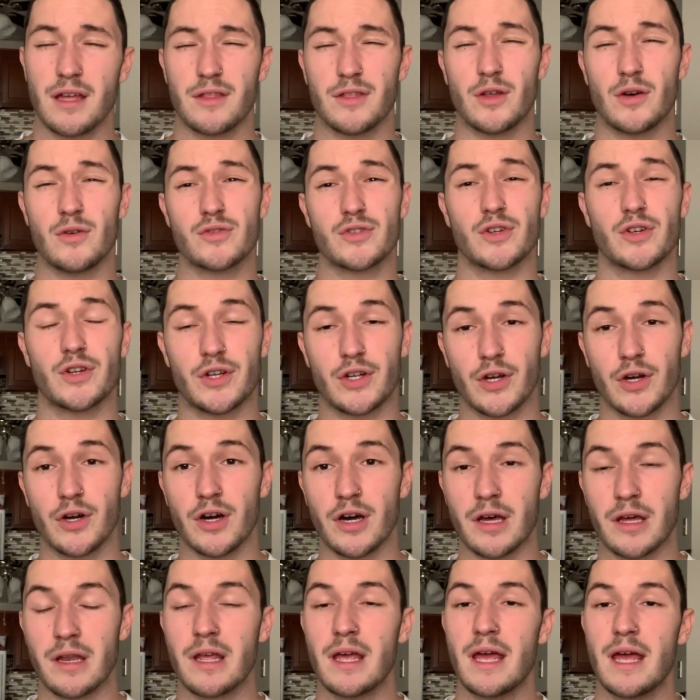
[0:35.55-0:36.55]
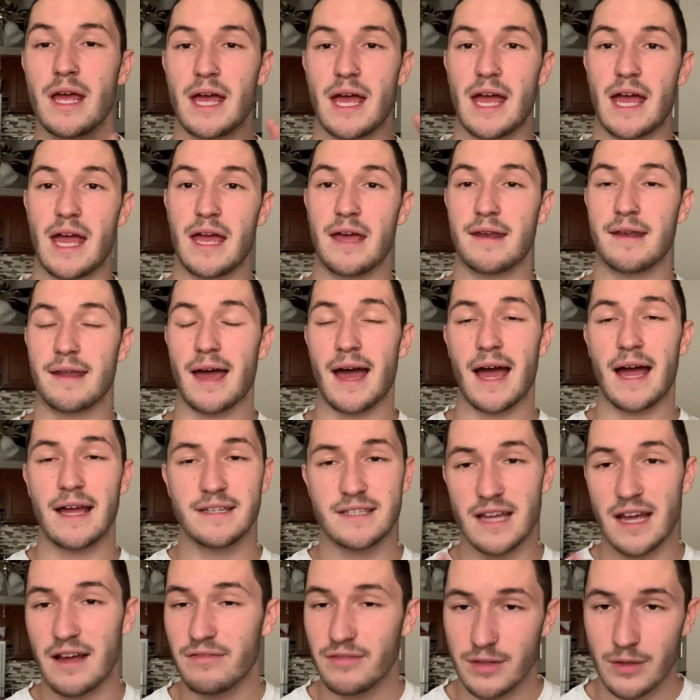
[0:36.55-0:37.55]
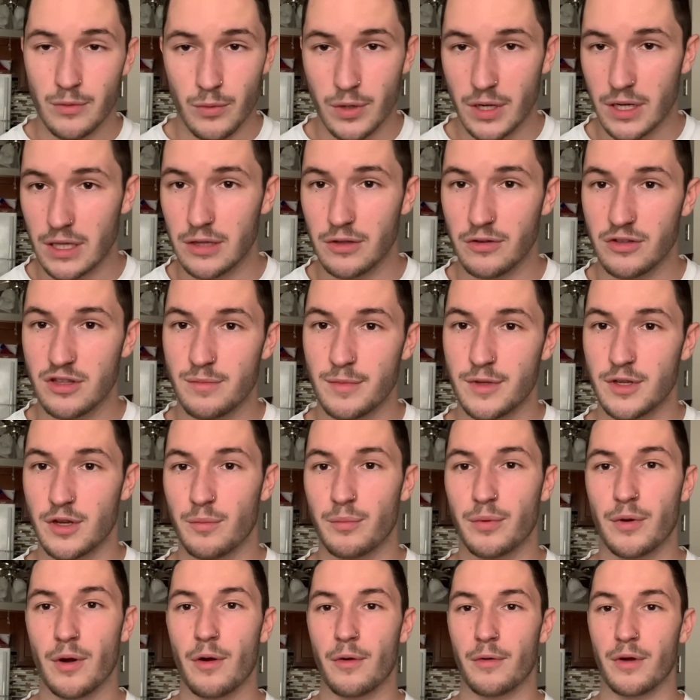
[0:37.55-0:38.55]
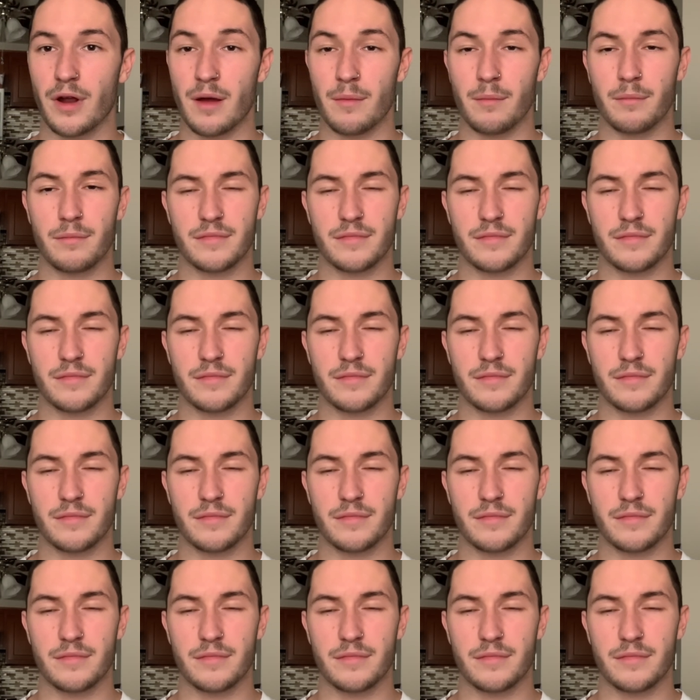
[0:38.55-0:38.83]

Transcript: Those are good, and I definitely would include them in your program.